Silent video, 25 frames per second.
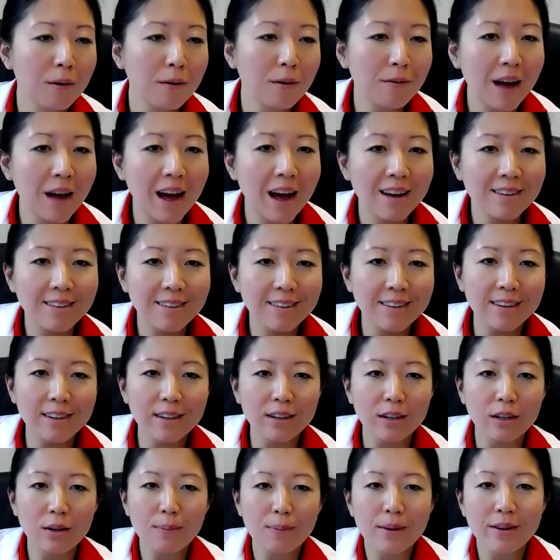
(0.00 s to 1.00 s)
a
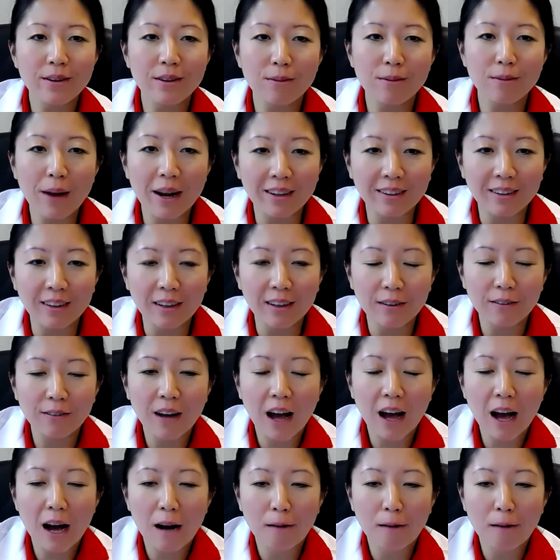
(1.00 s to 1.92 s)
vascular perspective,